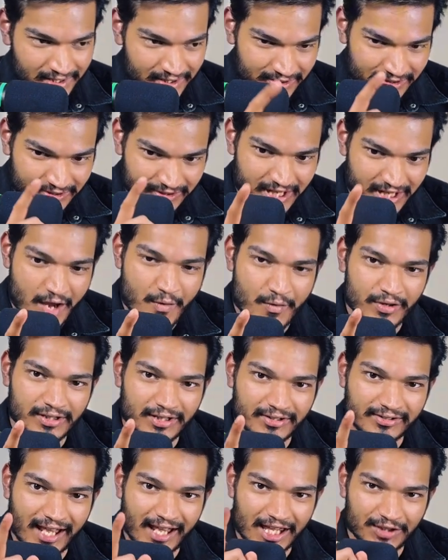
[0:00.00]
Stay with
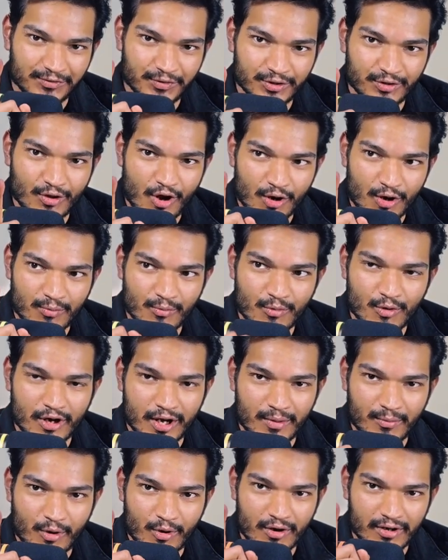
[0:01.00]
us as we talk
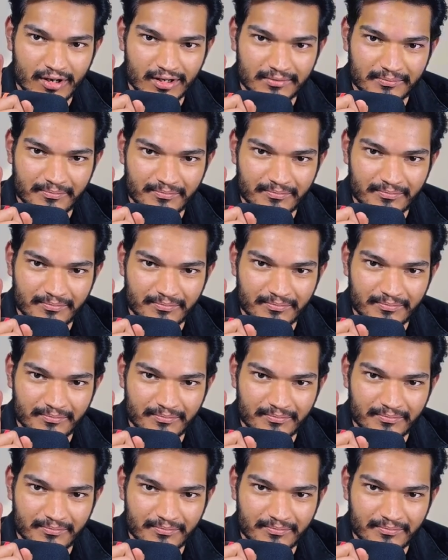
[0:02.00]
more about